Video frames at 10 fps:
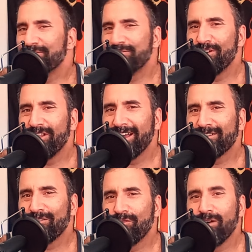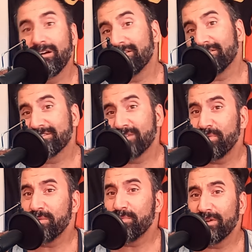Do, like, well,
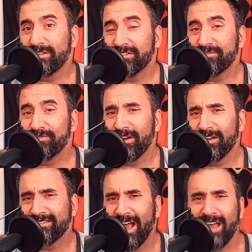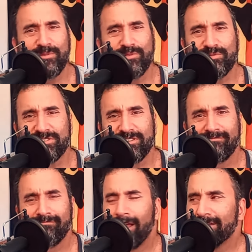some people identify as animals.
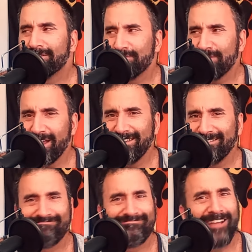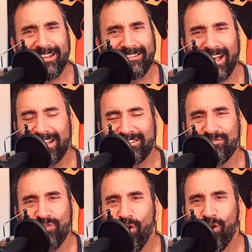Do they? Like, that's
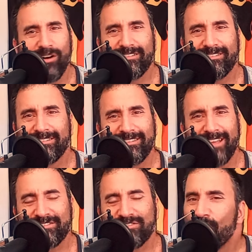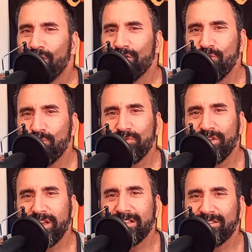not, that's not a normal
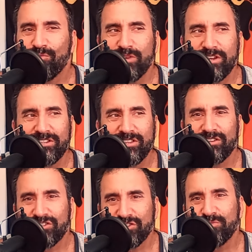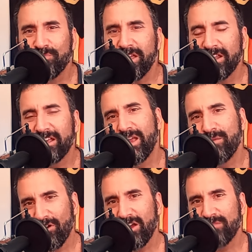thing that we that should be in a Gay
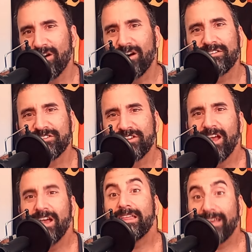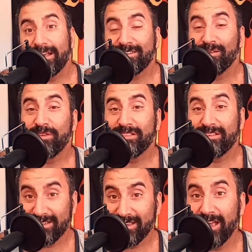Pride March. That's something
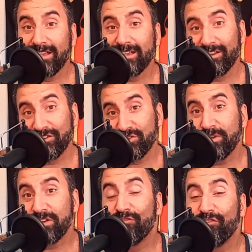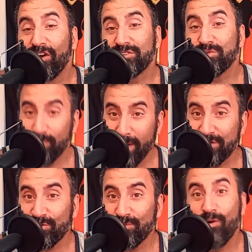that's a kink and should be confined to a
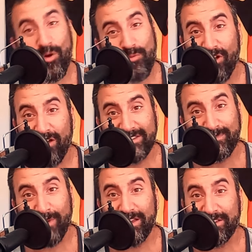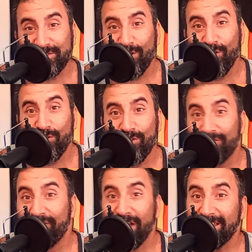bedroom or a private space or an
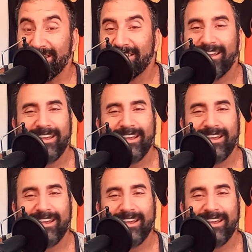event.